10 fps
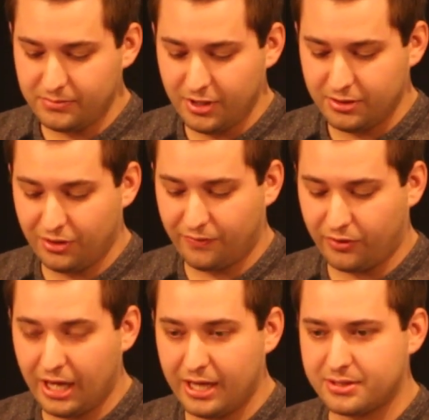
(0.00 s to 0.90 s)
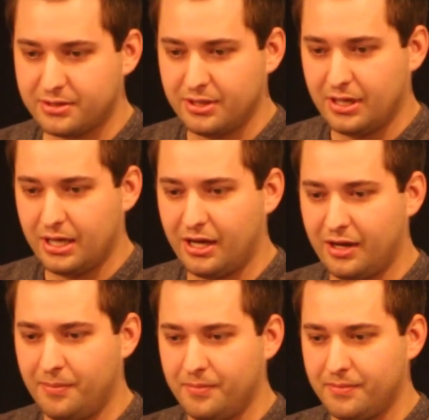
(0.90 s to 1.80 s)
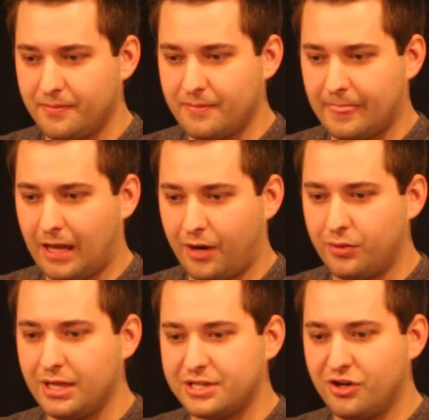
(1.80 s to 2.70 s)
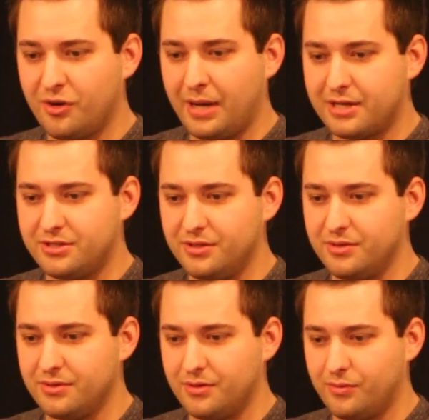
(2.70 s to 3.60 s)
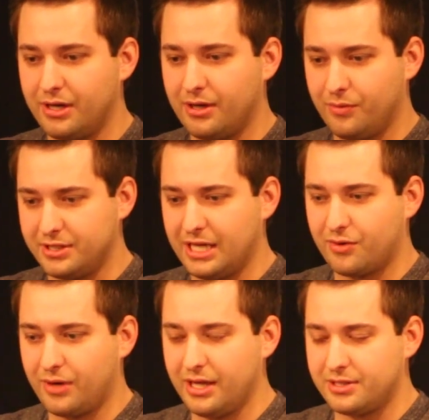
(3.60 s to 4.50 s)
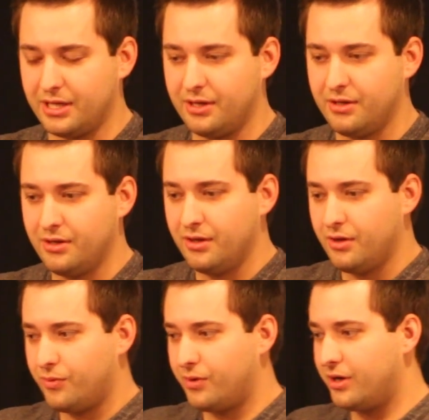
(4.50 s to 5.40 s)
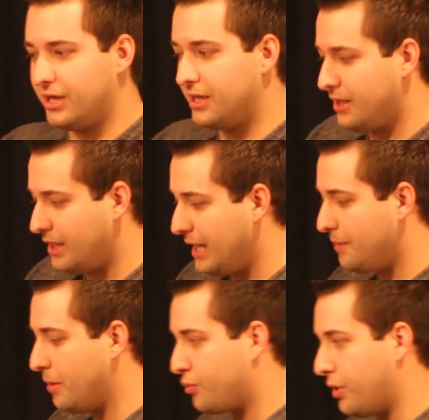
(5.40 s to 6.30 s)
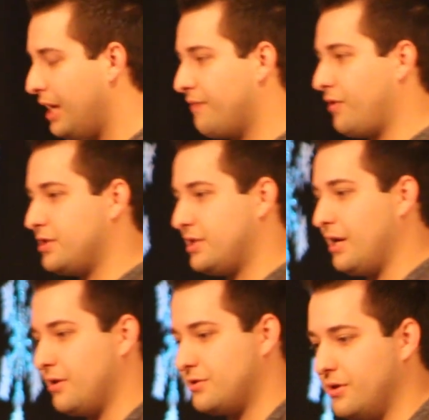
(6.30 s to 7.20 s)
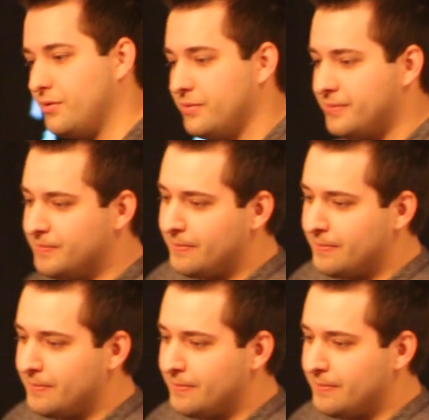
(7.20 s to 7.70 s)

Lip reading: So for us, I really like to go back to what Zechariah said, where he had been praying for a son. So